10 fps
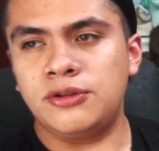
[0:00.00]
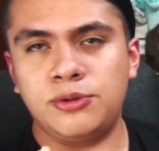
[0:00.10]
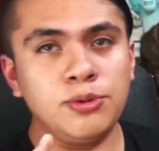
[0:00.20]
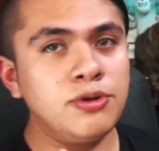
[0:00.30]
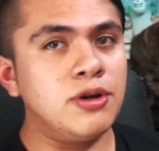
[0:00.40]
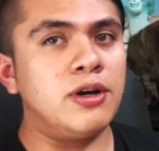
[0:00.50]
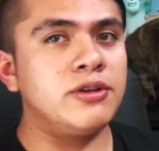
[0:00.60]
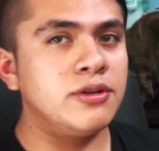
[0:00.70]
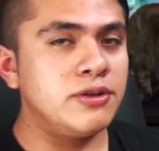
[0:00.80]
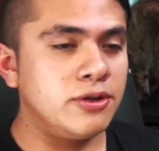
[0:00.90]
do
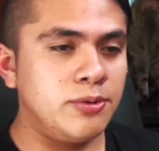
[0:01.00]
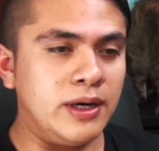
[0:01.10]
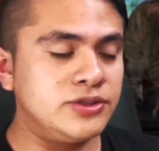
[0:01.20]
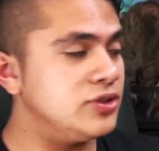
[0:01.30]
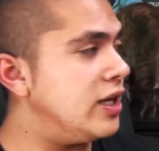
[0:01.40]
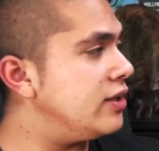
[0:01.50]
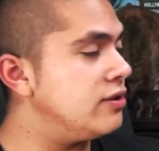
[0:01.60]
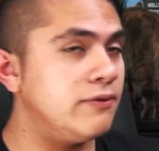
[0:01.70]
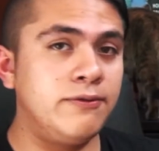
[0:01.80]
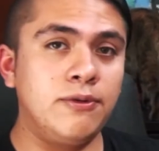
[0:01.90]
not translate
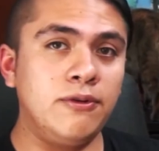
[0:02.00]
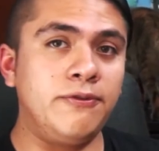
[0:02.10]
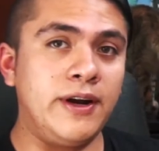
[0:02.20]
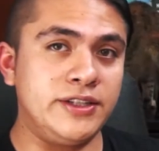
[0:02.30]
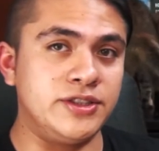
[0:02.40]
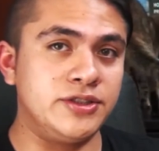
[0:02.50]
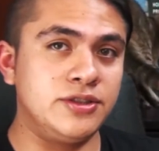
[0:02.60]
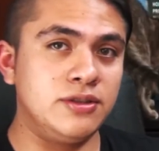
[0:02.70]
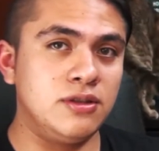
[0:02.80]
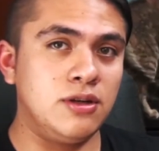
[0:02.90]
full phrases.
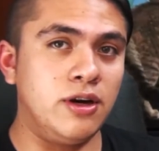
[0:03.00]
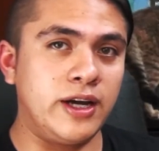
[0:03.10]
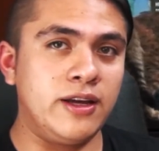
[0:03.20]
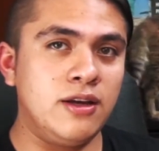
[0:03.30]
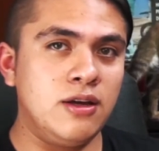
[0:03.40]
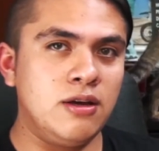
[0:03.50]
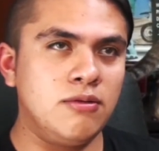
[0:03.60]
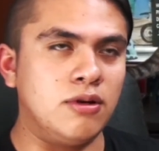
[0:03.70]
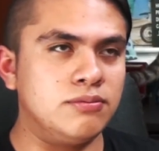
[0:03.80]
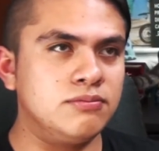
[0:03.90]
Okay.
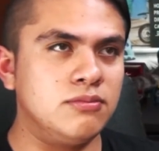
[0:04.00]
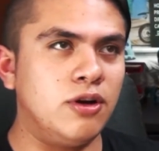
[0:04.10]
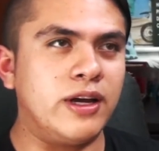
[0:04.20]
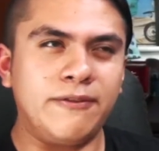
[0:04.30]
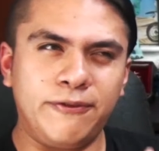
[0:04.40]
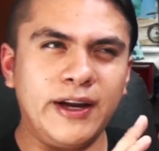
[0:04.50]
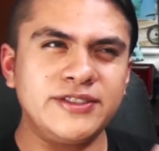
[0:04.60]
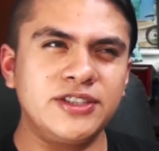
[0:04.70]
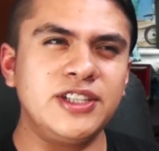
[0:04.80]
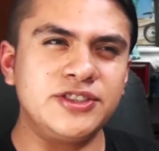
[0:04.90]
Well, okay,
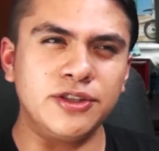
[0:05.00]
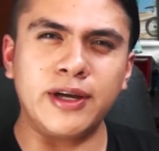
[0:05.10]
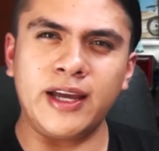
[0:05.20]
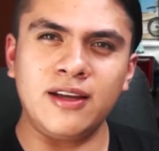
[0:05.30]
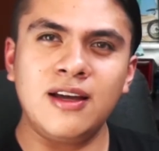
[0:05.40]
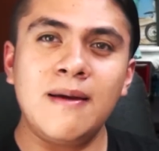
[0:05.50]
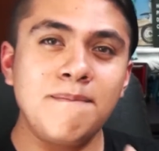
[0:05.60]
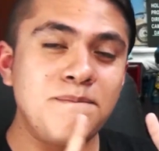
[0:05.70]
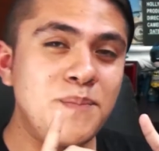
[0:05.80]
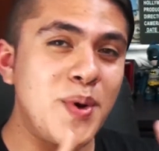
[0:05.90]
phrases it's okay,
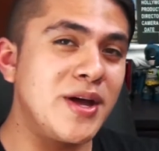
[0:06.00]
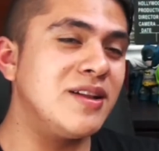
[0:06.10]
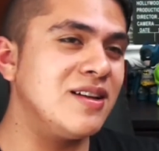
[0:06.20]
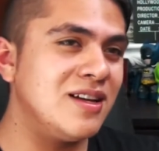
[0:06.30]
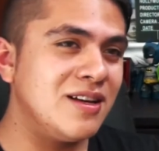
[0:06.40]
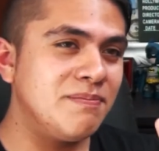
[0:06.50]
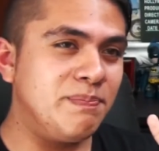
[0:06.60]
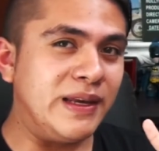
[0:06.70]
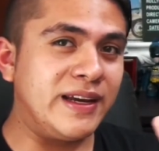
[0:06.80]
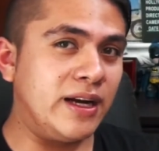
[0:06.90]
but
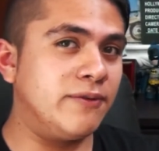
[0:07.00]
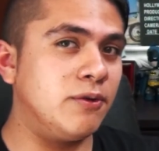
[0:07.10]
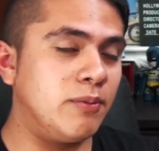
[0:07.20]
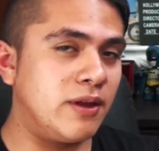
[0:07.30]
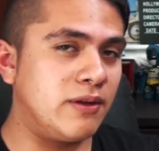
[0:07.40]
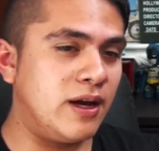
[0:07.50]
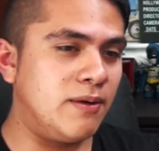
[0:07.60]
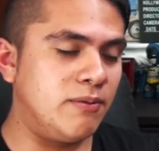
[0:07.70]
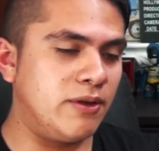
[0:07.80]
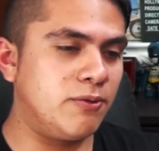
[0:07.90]
be careful
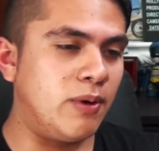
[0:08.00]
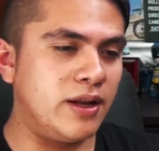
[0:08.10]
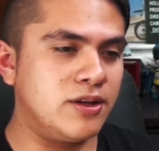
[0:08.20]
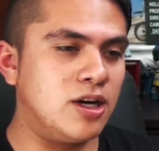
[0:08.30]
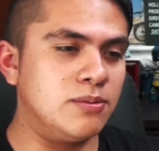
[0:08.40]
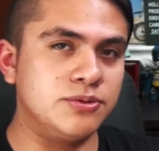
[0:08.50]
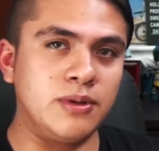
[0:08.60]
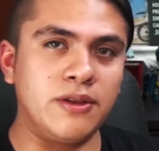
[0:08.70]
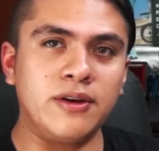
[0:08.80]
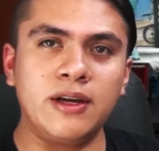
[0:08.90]
with what it comes
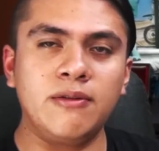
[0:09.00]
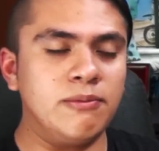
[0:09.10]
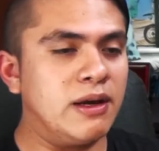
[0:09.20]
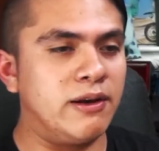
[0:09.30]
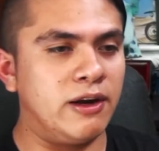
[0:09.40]
with. Okay. Be